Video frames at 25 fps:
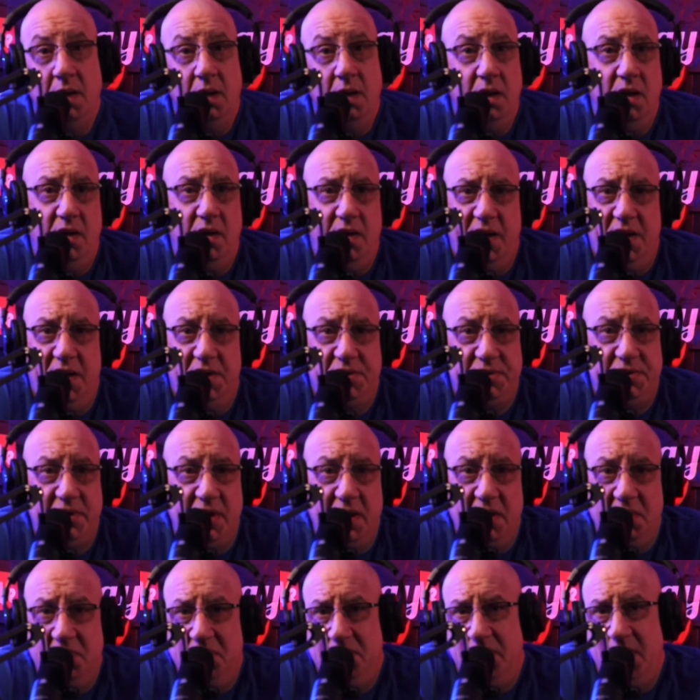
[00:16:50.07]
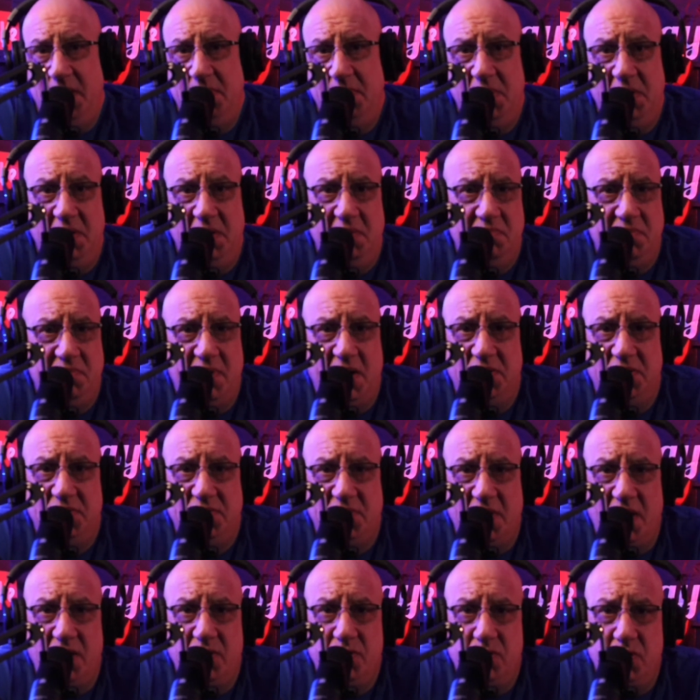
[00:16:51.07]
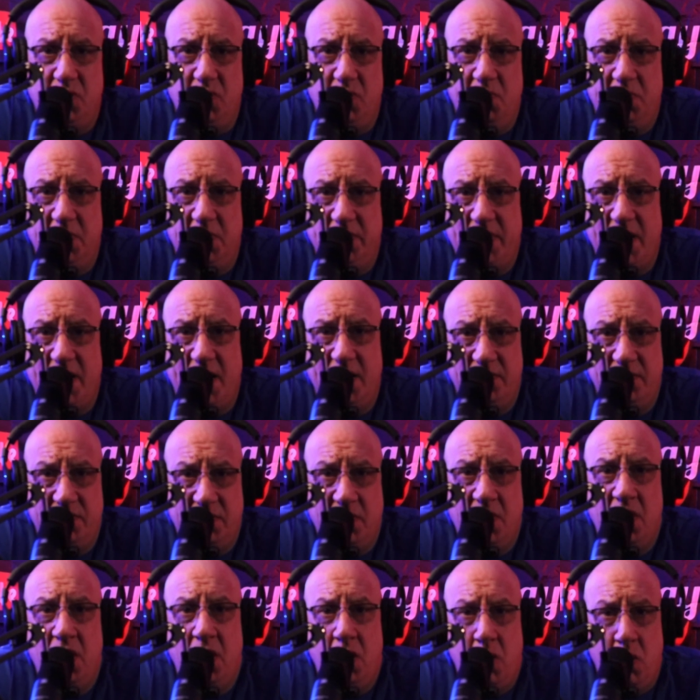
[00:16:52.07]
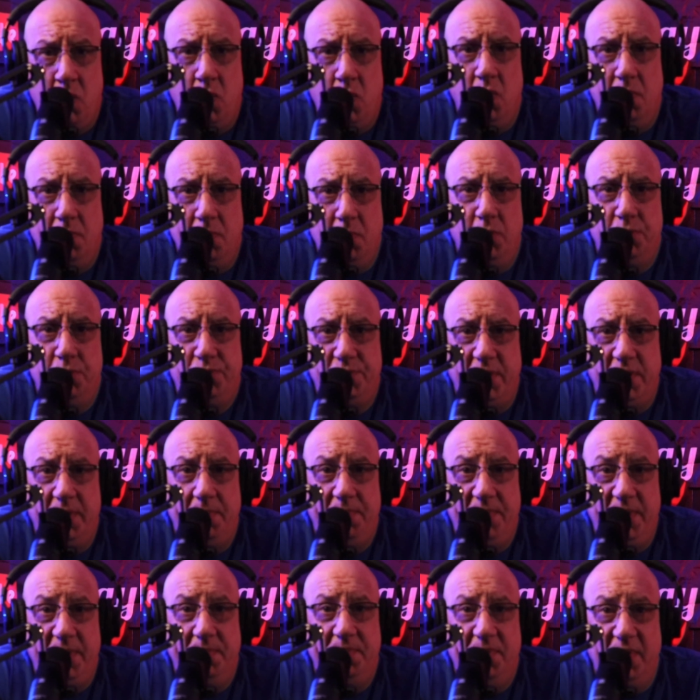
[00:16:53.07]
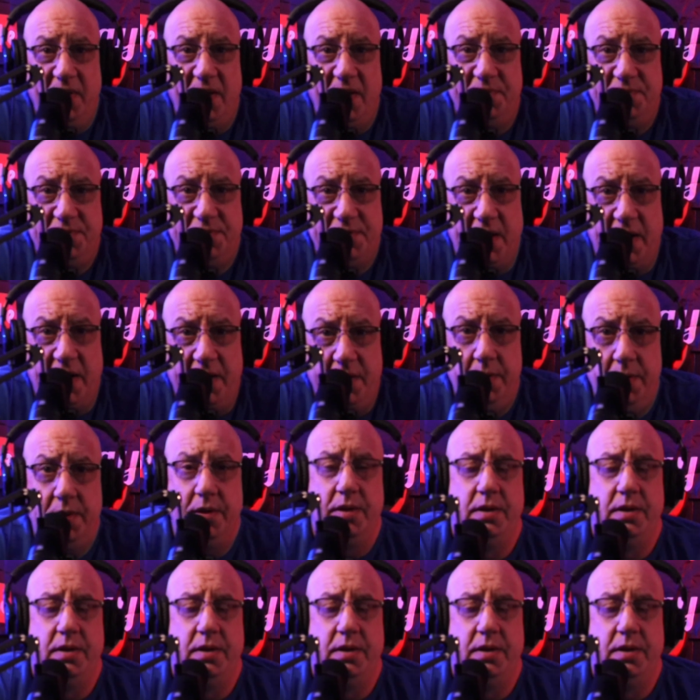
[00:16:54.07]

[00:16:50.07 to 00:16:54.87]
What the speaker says: I'll hearsay. Maybe that's not true, but that's what most of the people have said.